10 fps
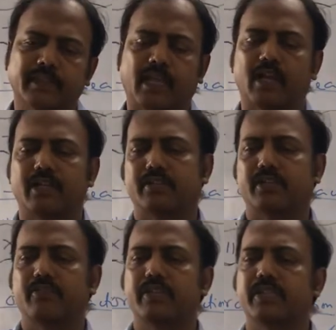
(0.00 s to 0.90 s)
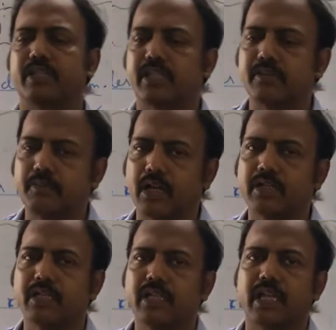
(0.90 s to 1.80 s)
R0 is nothing
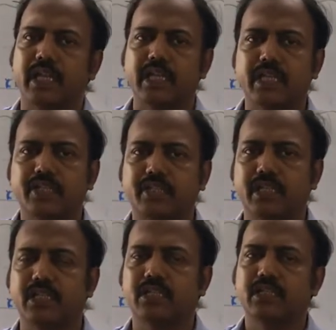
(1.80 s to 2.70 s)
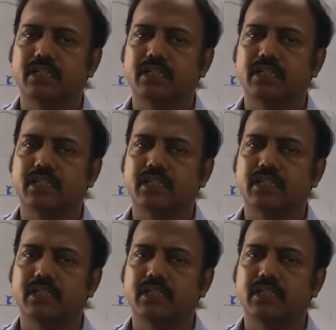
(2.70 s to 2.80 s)
but initial